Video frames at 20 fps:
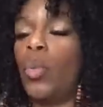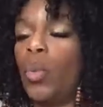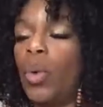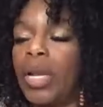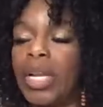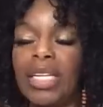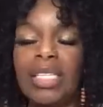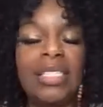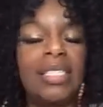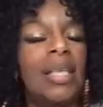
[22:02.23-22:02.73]

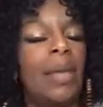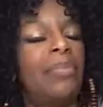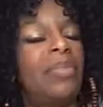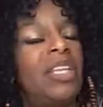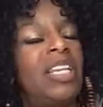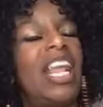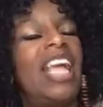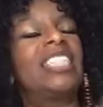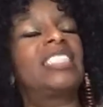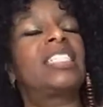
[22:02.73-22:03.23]
What is
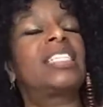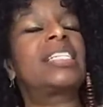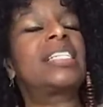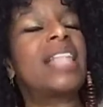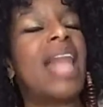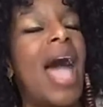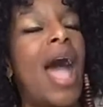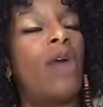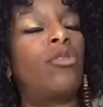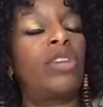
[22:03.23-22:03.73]
something that's
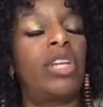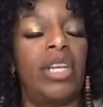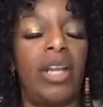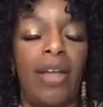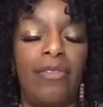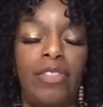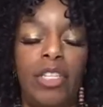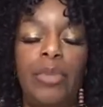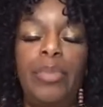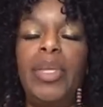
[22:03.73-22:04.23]
loud
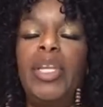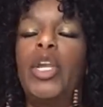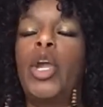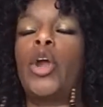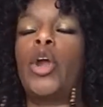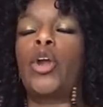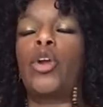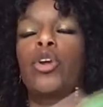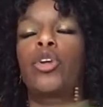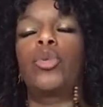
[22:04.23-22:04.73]
enough to be
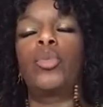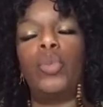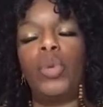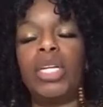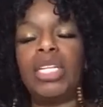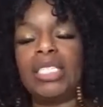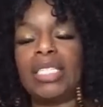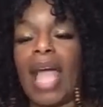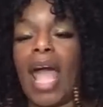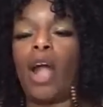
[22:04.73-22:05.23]
heard? What
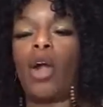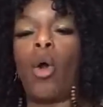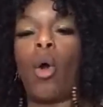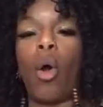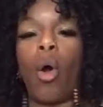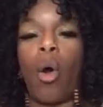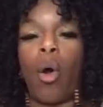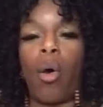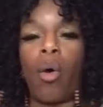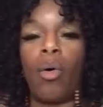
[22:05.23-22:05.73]
is that
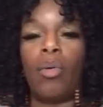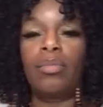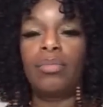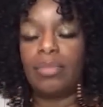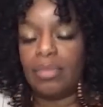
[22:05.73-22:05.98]
called?